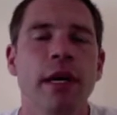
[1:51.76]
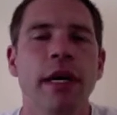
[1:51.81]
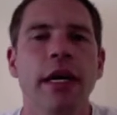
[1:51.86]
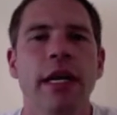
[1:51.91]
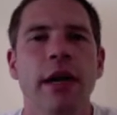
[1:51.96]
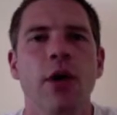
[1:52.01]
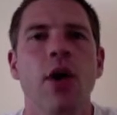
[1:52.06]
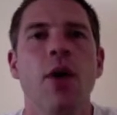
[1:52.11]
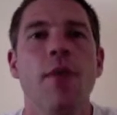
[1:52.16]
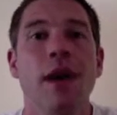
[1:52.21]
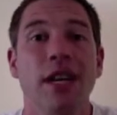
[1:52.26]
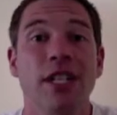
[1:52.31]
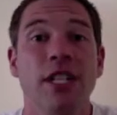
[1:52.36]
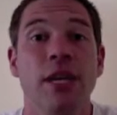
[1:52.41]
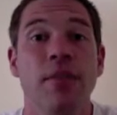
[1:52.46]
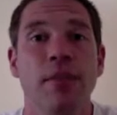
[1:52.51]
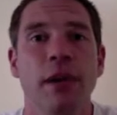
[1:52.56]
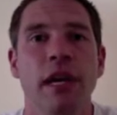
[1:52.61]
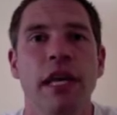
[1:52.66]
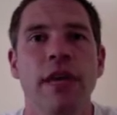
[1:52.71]
Now, I'm
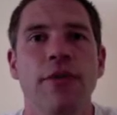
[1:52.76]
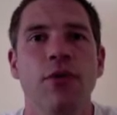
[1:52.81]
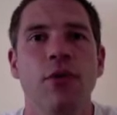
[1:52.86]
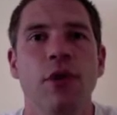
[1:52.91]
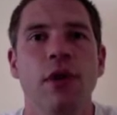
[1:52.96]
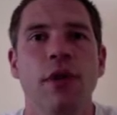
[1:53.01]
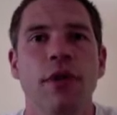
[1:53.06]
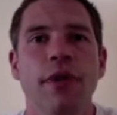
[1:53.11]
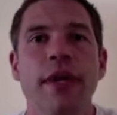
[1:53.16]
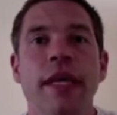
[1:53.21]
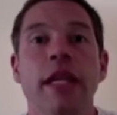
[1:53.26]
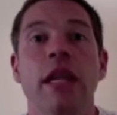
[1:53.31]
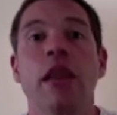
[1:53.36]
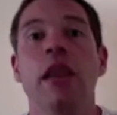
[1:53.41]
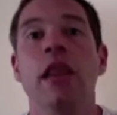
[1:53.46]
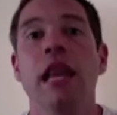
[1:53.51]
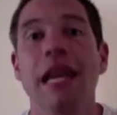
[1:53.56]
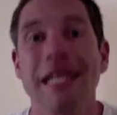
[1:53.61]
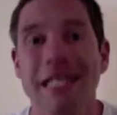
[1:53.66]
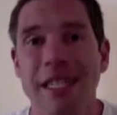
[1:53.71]
actually a believer
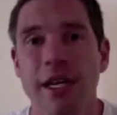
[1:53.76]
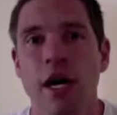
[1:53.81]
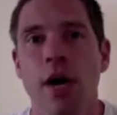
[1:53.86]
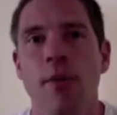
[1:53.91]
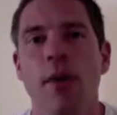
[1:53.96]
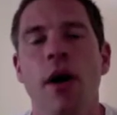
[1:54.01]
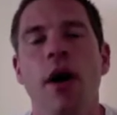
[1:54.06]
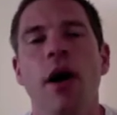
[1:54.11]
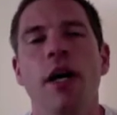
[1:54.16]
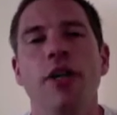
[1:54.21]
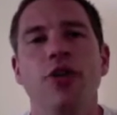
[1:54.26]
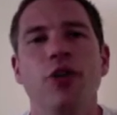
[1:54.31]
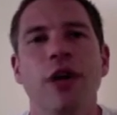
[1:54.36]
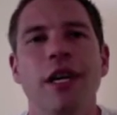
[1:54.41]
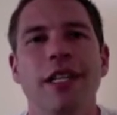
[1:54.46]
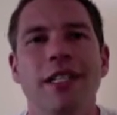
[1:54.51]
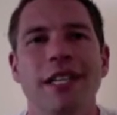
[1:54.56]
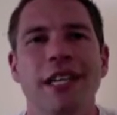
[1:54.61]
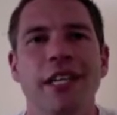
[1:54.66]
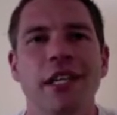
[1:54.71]
in less
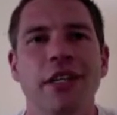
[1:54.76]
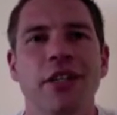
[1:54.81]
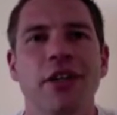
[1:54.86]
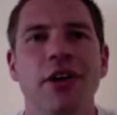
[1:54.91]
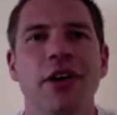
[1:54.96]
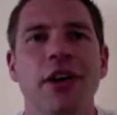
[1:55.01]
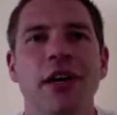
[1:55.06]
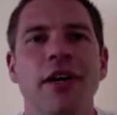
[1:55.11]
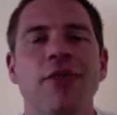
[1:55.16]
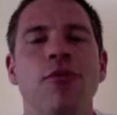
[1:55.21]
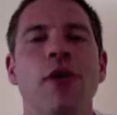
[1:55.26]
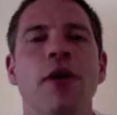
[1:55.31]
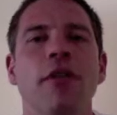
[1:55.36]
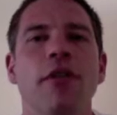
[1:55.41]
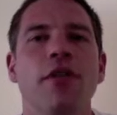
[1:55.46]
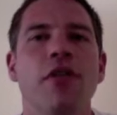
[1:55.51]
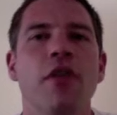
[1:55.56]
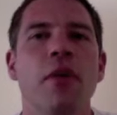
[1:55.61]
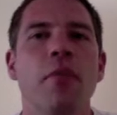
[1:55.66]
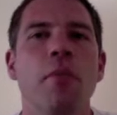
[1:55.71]
carbohydrates in your diet
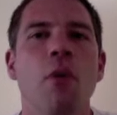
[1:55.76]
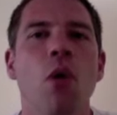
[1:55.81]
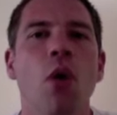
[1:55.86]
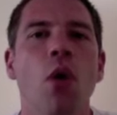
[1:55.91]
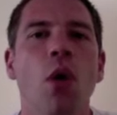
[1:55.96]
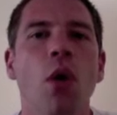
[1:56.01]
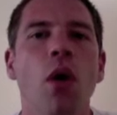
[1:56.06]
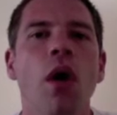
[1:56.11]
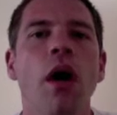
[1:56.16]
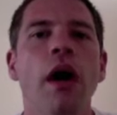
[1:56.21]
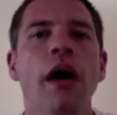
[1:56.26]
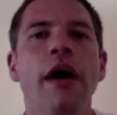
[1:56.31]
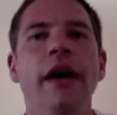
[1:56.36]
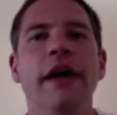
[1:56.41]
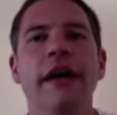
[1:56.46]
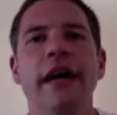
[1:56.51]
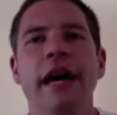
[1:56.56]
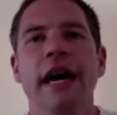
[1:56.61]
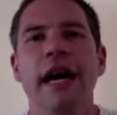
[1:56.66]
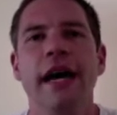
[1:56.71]
rather than more.
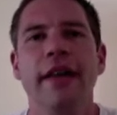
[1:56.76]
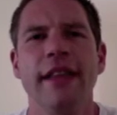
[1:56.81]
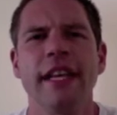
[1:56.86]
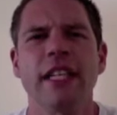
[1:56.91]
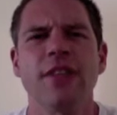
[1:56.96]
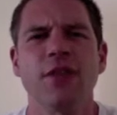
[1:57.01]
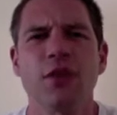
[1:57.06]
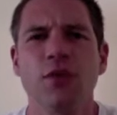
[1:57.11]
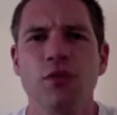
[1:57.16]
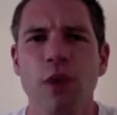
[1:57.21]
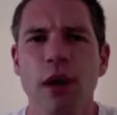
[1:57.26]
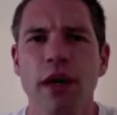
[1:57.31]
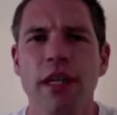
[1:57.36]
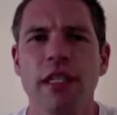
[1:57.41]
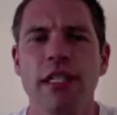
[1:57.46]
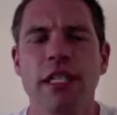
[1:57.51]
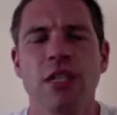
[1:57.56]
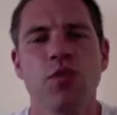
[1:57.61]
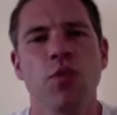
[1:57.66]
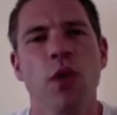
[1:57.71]
And that's for
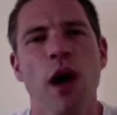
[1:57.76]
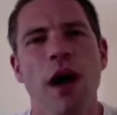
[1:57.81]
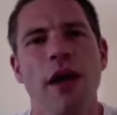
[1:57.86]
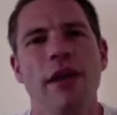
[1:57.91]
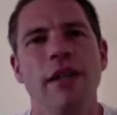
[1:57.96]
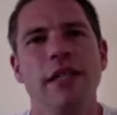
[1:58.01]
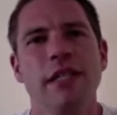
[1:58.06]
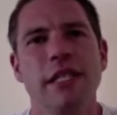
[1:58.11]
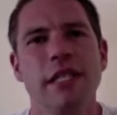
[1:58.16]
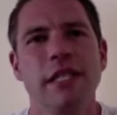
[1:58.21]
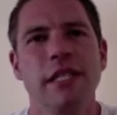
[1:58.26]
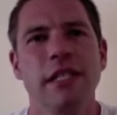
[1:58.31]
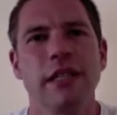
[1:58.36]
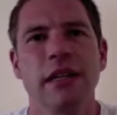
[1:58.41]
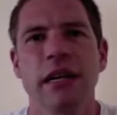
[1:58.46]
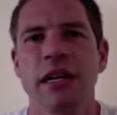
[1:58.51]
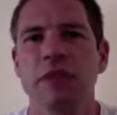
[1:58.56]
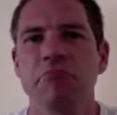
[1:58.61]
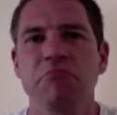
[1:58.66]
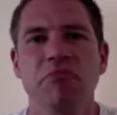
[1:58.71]
runners as well as
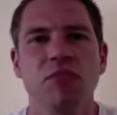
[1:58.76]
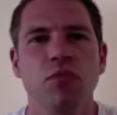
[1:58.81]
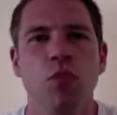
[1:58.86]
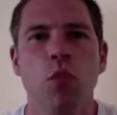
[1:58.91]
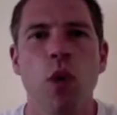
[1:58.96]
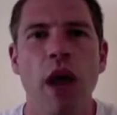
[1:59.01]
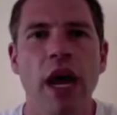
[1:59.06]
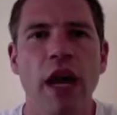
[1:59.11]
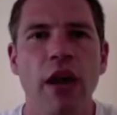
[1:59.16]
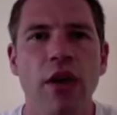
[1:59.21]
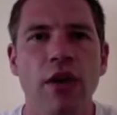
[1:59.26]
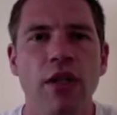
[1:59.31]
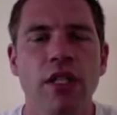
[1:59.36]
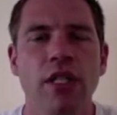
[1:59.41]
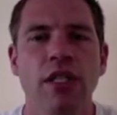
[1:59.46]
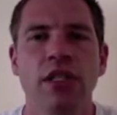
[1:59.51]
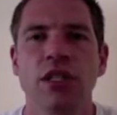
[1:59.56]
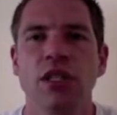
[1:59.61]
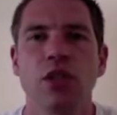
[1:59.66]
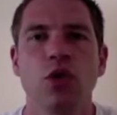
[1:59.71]
weight
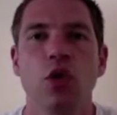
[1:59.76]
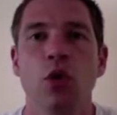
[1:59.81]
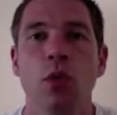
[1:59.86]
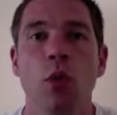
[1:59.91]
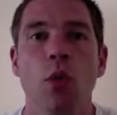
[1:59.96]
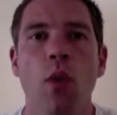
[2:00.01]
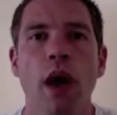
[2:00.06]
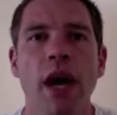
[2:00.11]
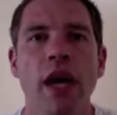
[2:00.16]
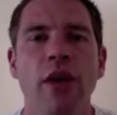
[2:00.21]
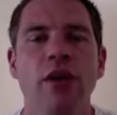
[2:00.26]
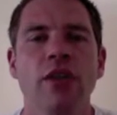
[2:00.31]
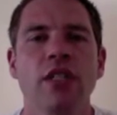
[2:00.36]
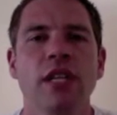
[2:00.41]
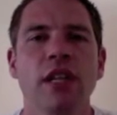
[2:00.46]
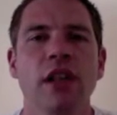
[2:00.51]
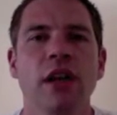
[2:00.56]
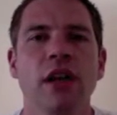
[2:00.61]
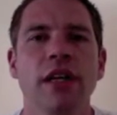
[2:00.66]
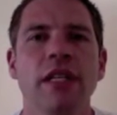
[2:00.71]
loss, just normal weight loss
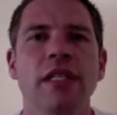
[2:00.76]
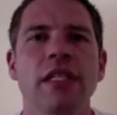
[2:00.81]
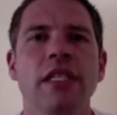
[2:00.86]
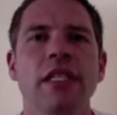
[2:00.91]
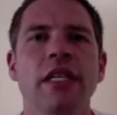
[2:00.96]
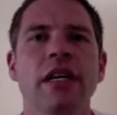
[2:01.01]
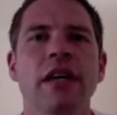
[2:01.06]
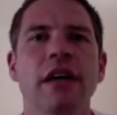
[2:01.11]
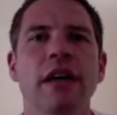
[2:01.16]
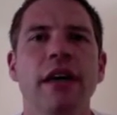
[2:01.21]
clients.